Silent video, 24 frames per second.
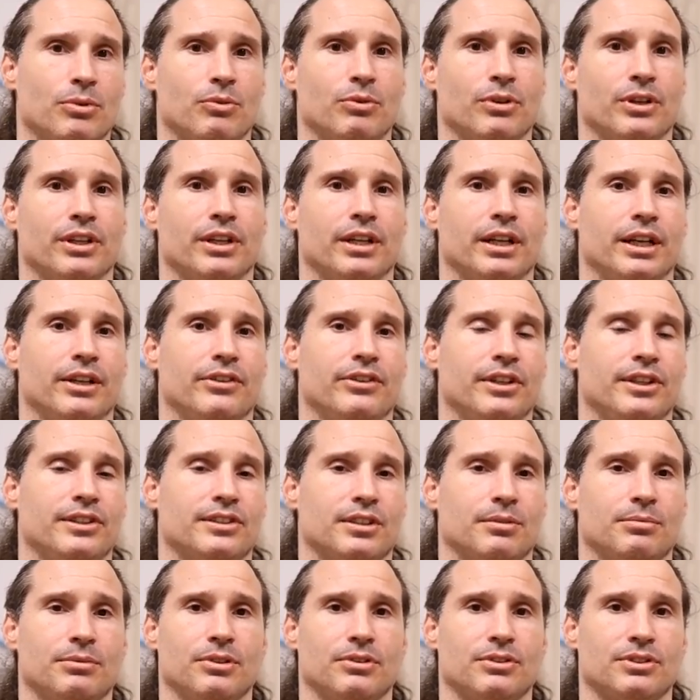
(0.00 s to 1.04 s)
about what
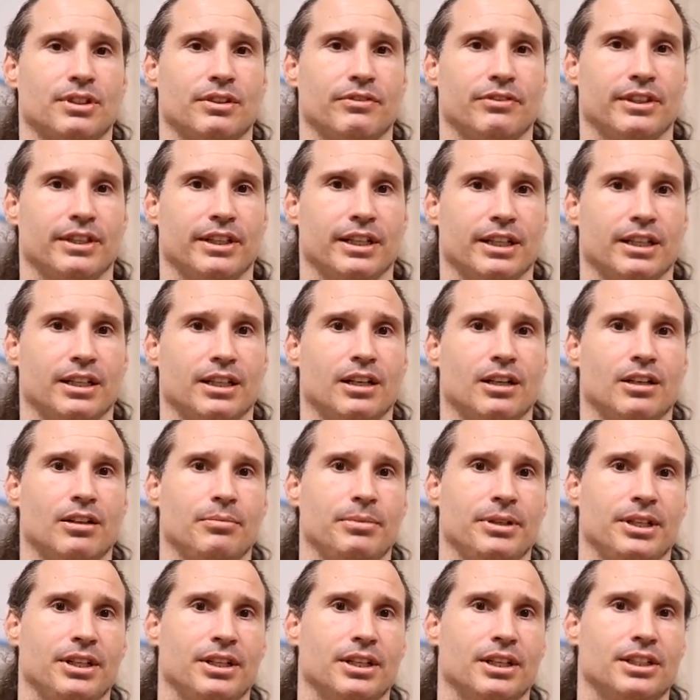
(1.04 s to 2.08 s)
Anthony's up to and stuff like that, I'll
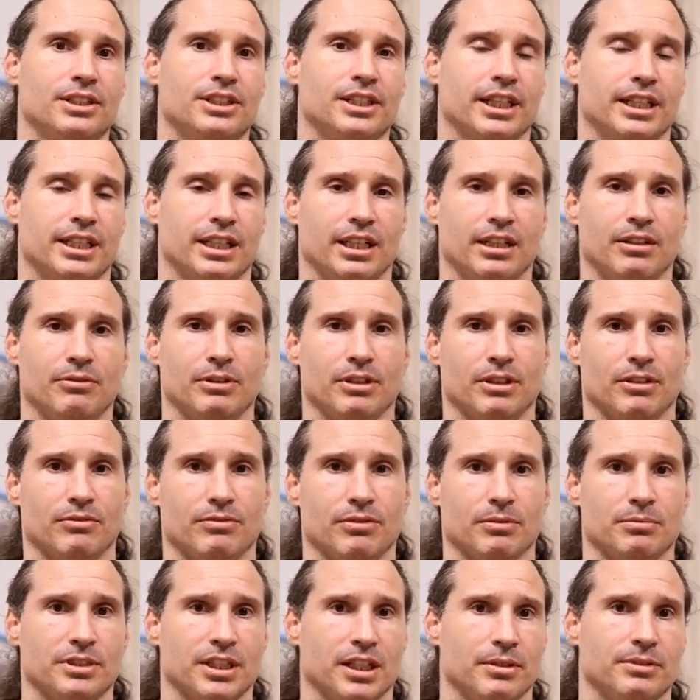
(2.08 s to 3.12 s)
be uh, checking in with him
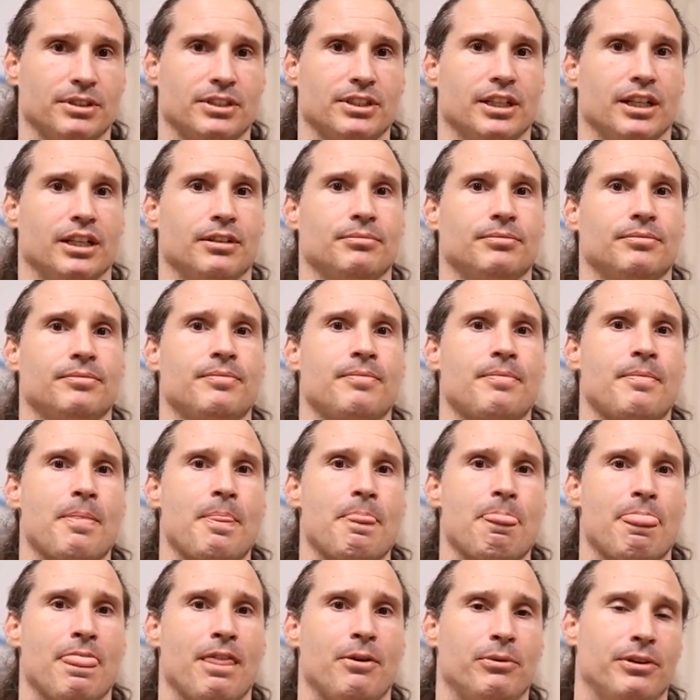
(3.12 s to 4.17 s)
from time to time
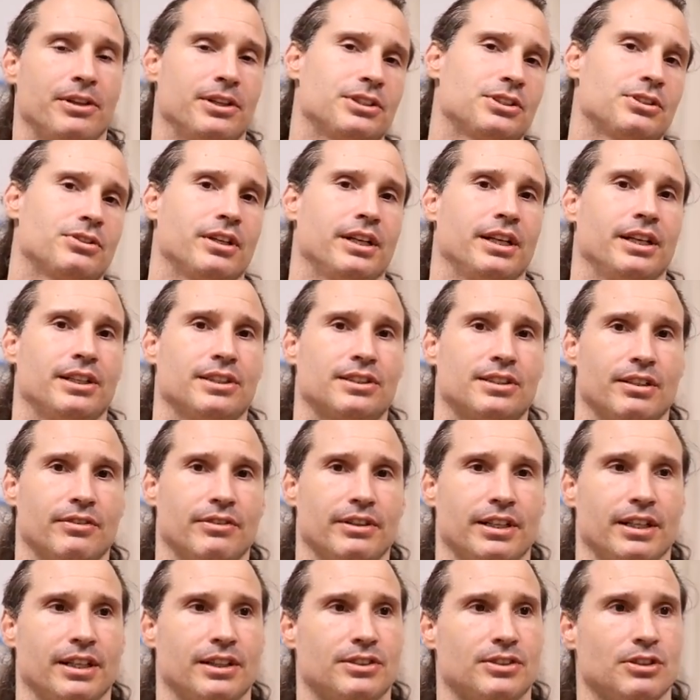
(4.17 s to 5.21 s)
with his training and
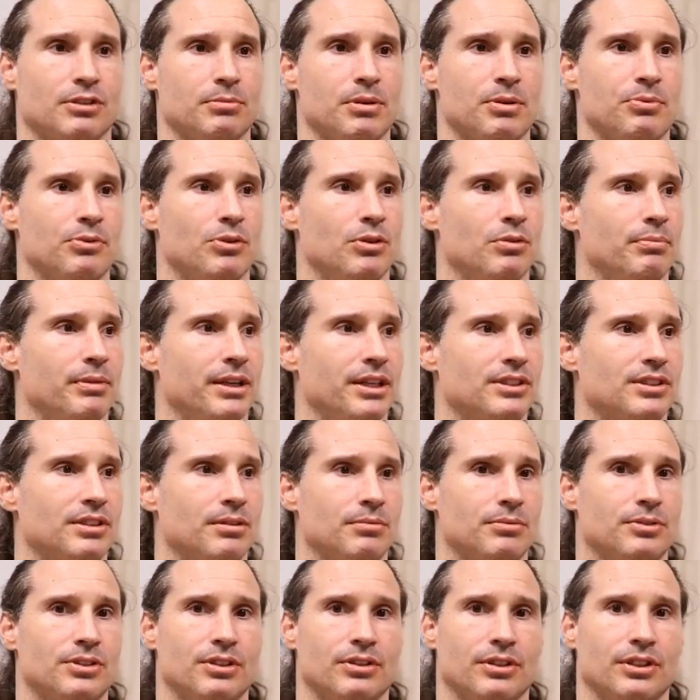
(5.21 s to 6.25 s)
stuff like that. So maybe we'll make
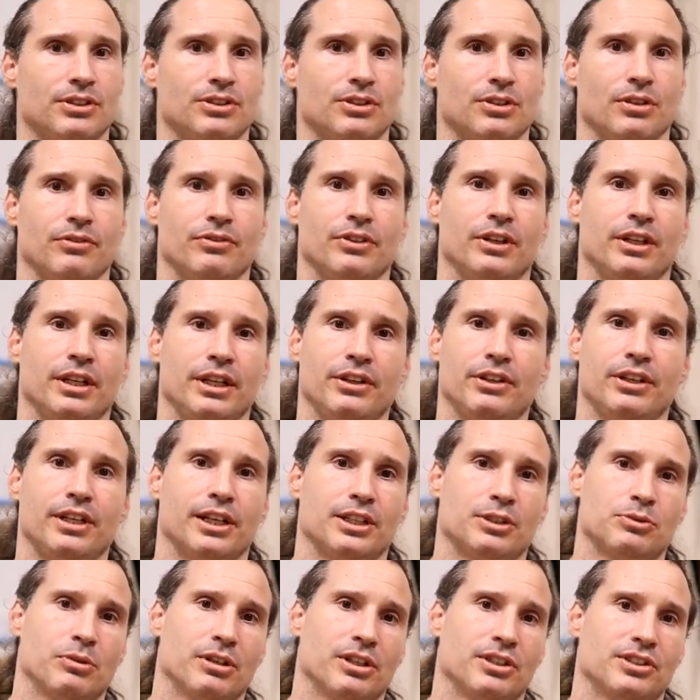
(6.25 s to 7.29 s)
some series. So if any of you
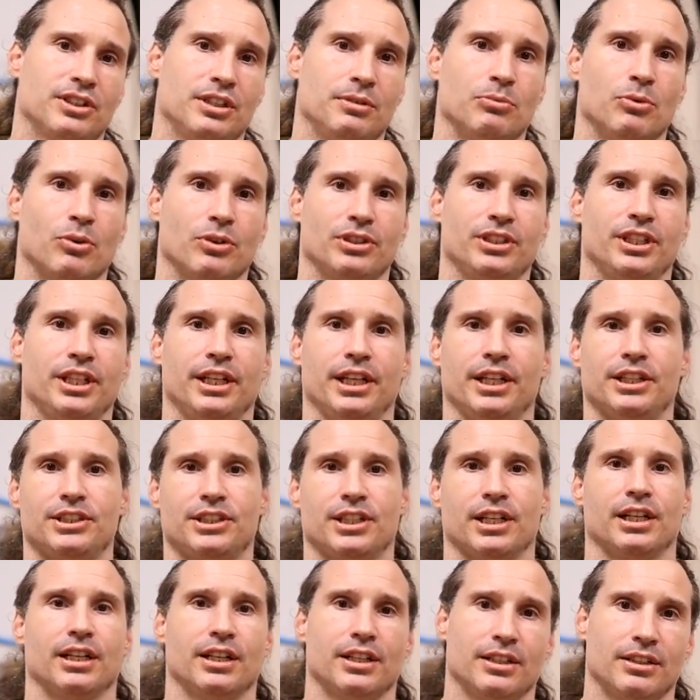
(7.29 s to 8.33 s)
guys want to see more
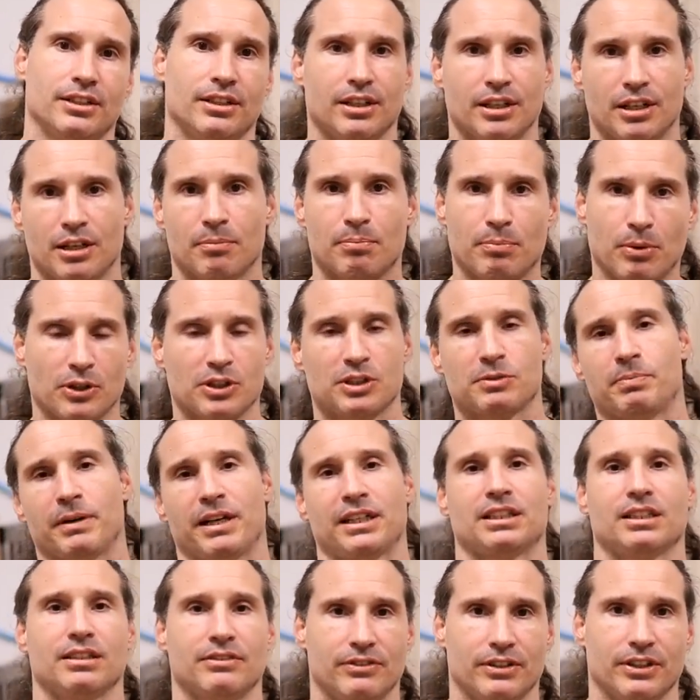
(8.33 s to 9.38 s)
teenage kind of
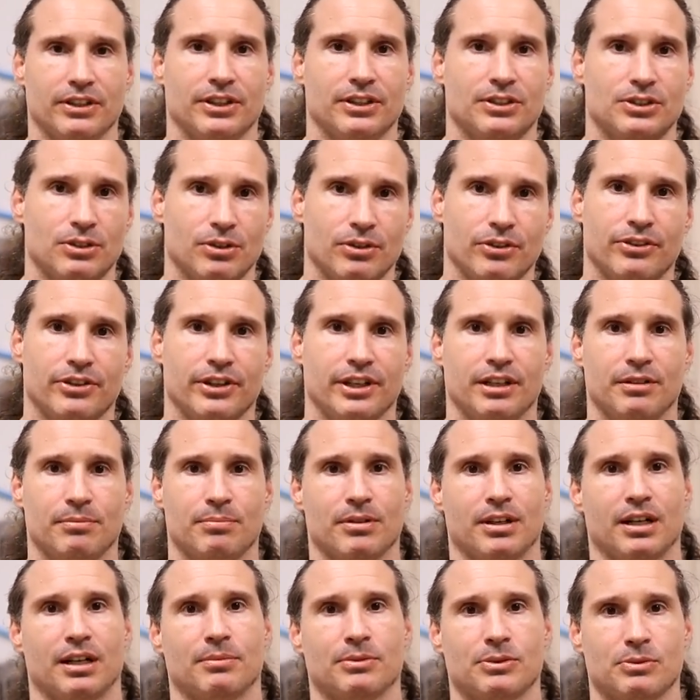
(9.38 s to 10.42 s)
perspective on this whole thing.
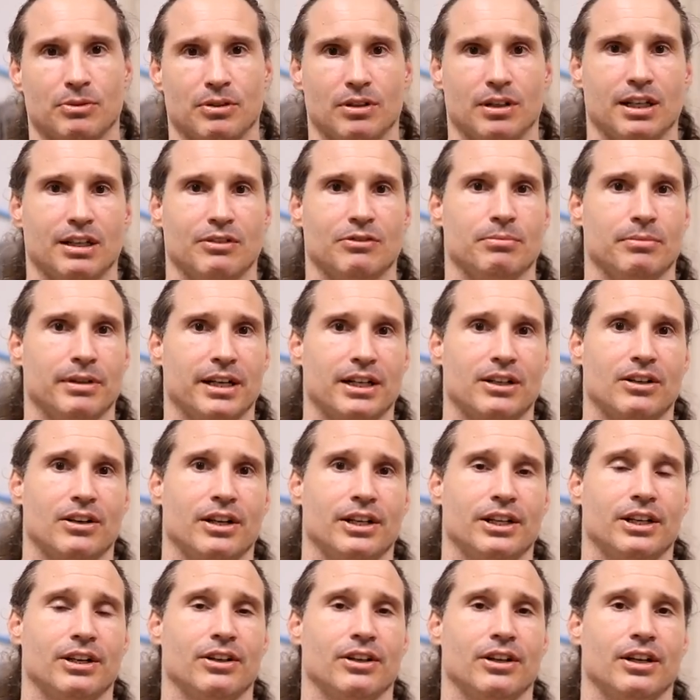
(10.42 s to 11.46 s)
Perhaps we'll have him back
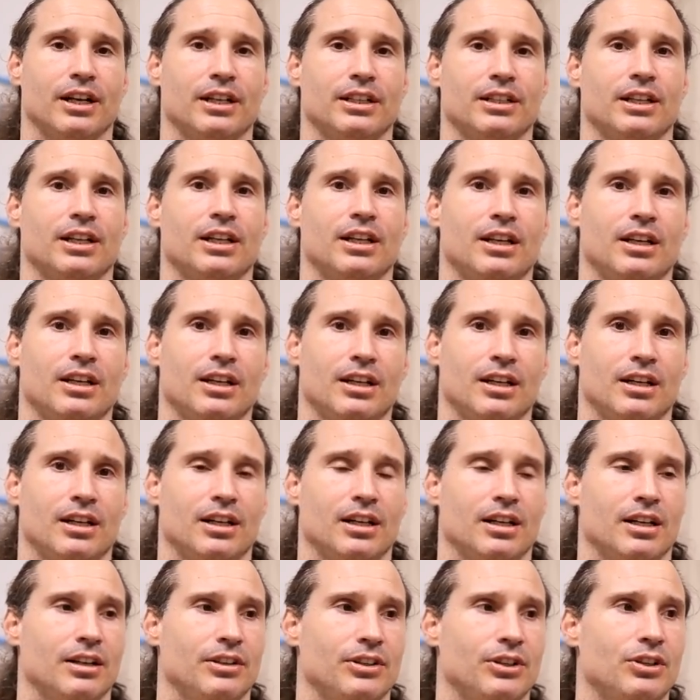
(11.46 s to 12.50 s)
on here or not.
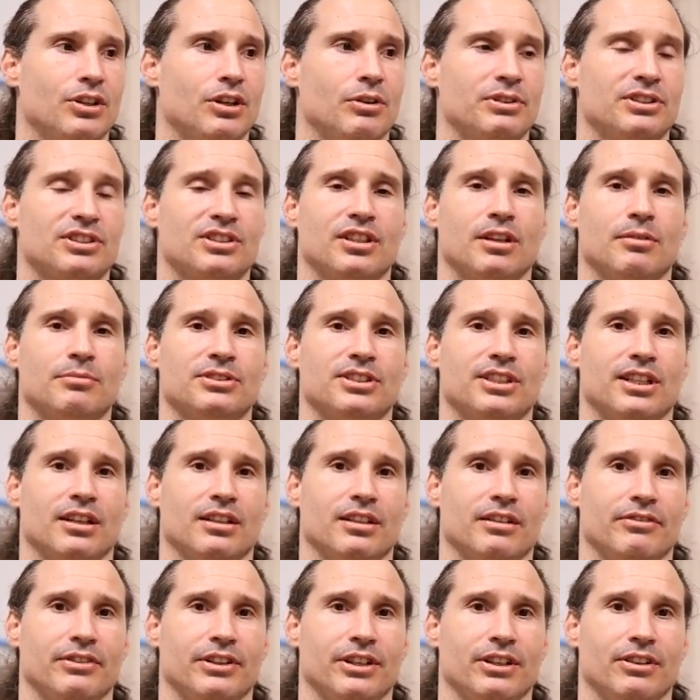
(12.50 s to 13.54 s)
Uh, you can always thumbs
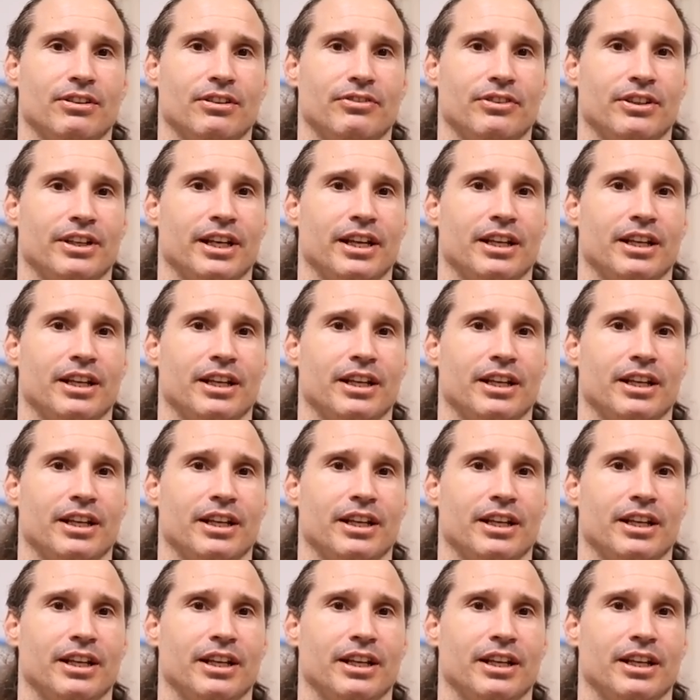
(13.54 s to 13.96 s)
down the video if you